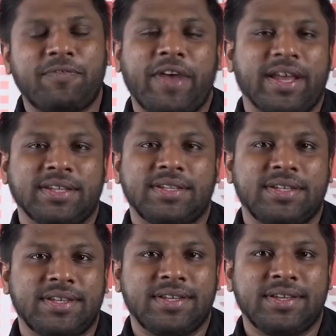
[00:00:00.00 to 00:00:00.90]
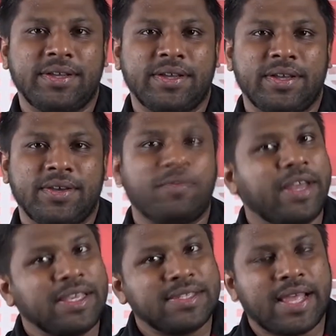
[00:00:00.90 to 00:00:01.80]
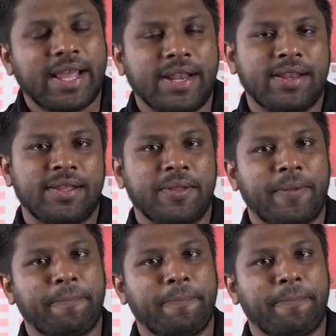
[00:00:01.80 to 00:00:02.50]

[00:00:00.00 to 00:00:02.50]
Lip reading: the fact. Why is that?